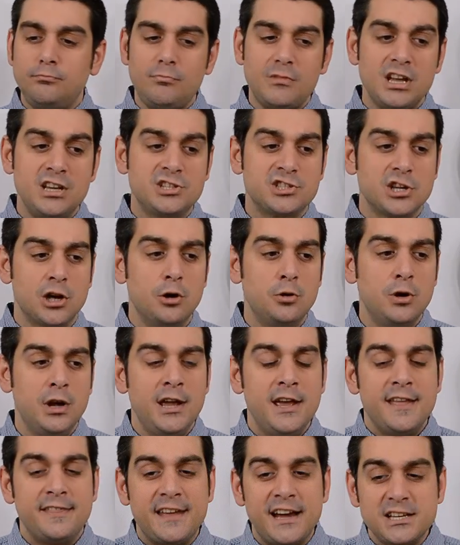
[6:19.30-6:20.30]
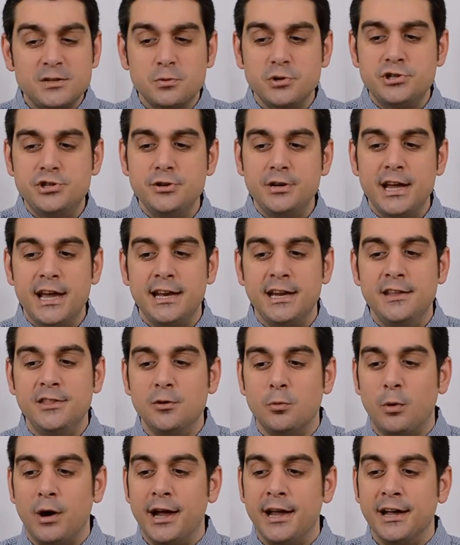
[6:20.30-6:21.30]
So that's what you get in
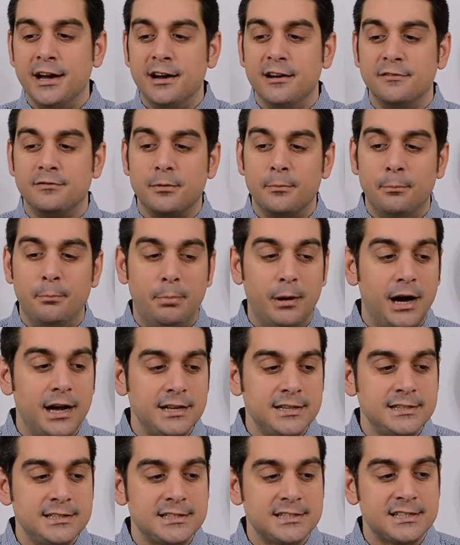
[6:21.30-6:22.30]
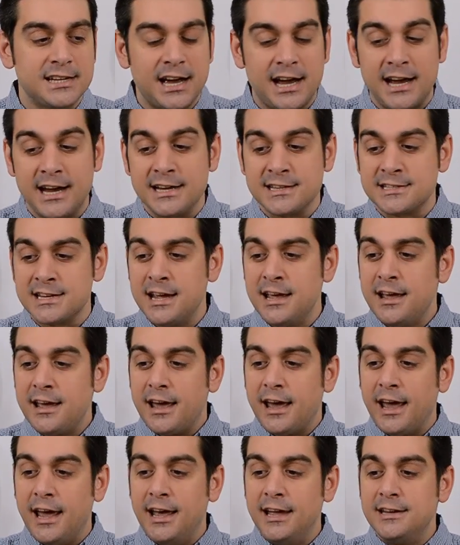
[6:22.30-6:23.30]
the way of buttons, guys.
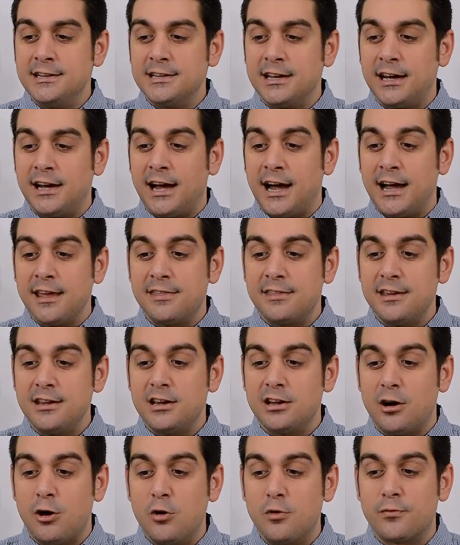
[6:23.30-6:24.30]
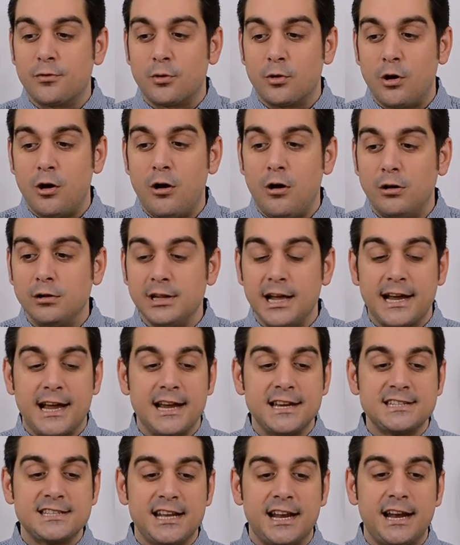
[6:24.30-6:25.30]
And I think overall, like
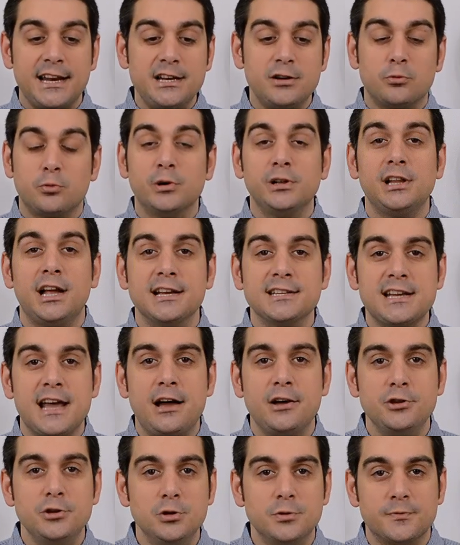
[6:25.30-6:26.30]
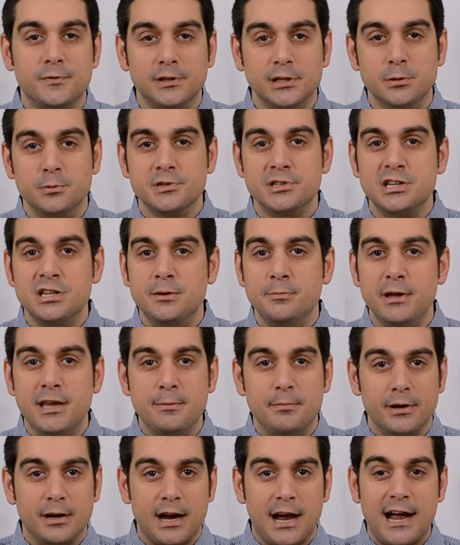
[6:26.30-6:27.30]
I said, I didn't realize how useful it was going to be,
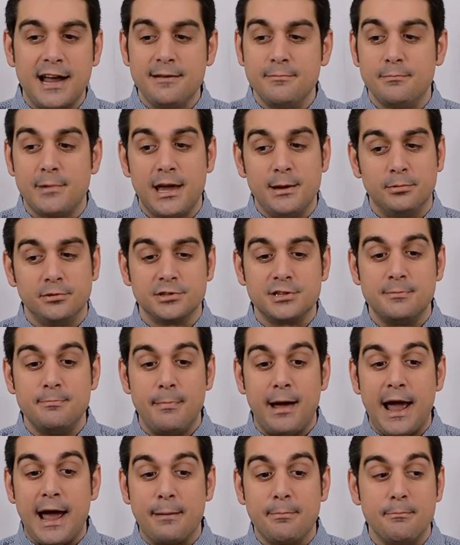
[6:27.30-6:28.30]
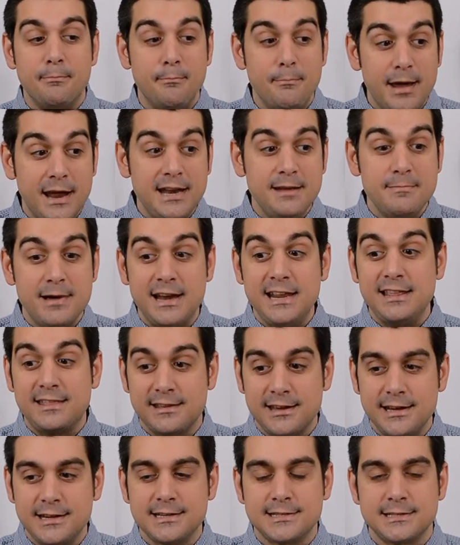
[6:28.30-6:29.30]
but I am able to map many, many
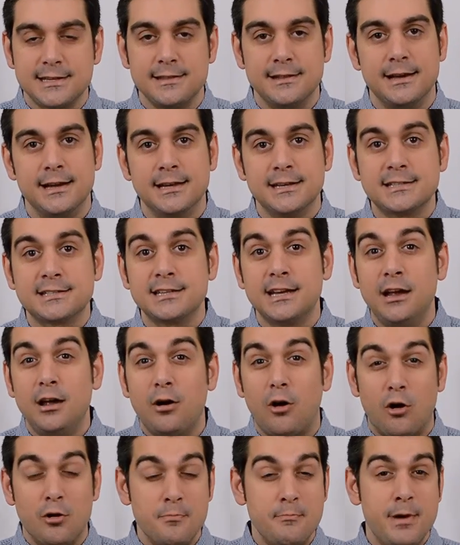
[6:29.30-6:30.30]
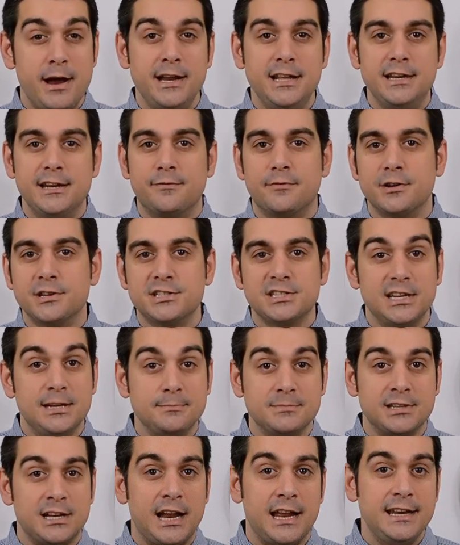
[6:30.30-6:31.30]
things to this on many different
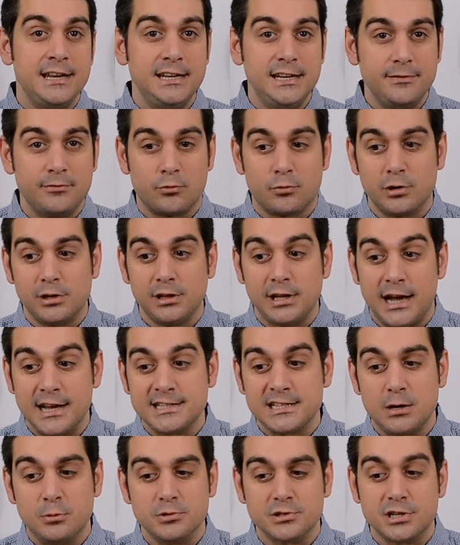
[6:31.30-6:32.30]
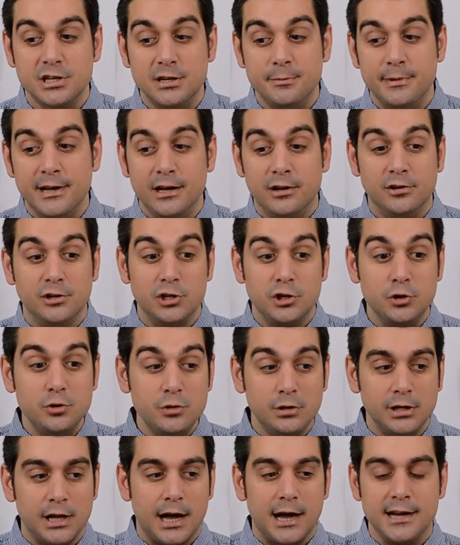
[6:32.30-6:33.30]
sims that I didn't even realize I was going to be able to
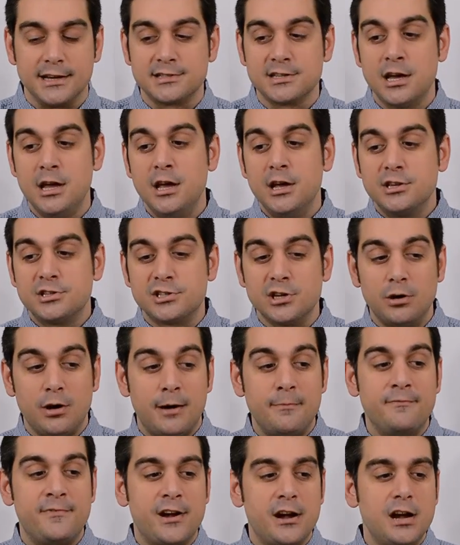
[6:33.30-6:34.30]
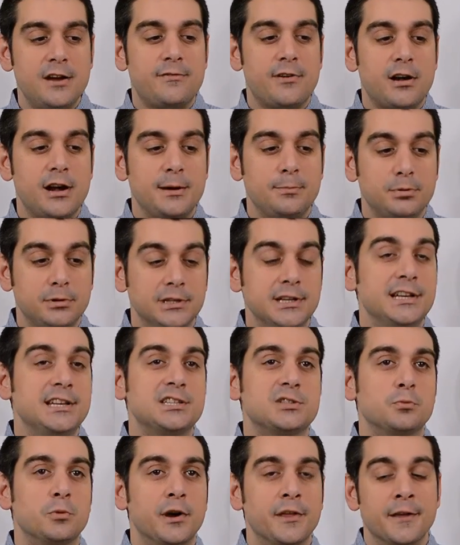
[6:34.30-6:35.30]
utilize. So I'm very, very
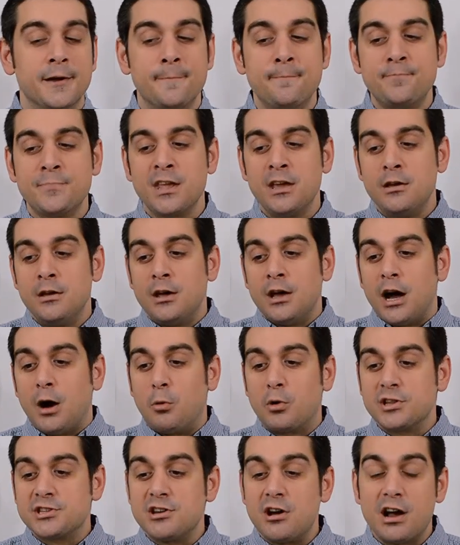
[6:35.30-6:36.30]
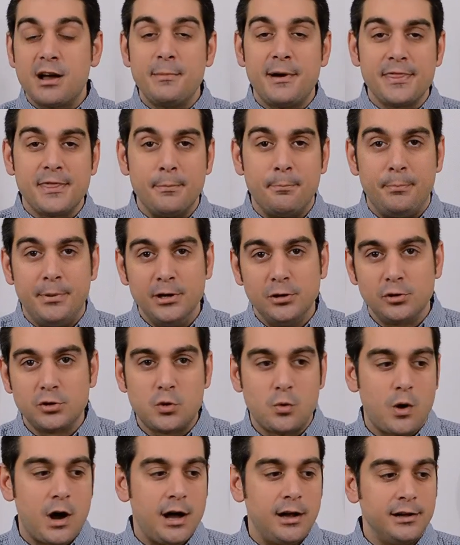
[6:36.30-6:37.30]
pleased with it. I want to talk about the build
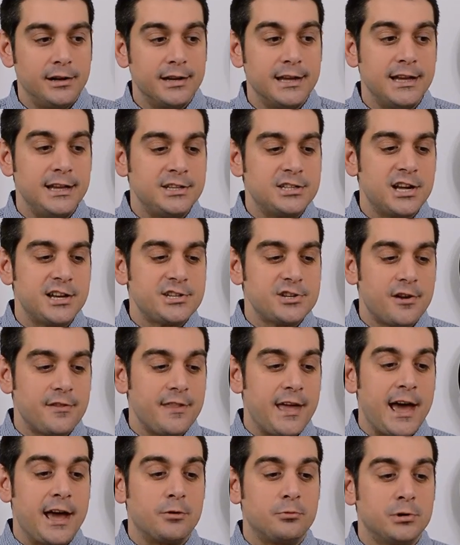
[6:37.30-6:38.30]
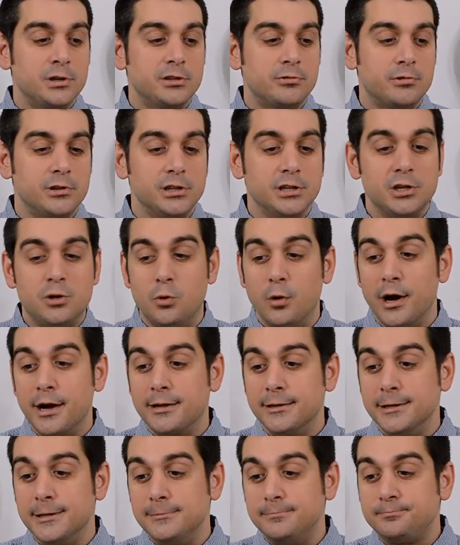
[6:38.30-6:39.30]
quality, touch on that really, really
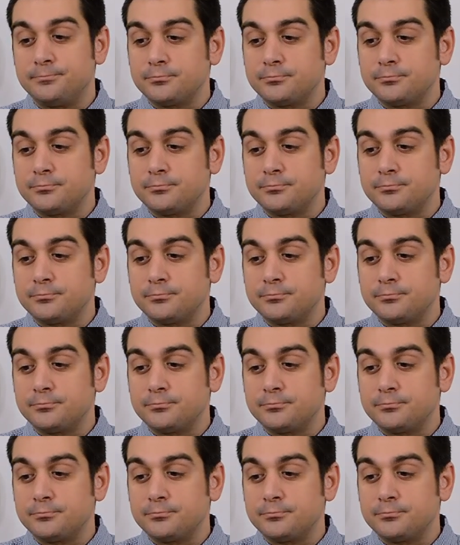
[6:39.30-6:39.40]
quickly.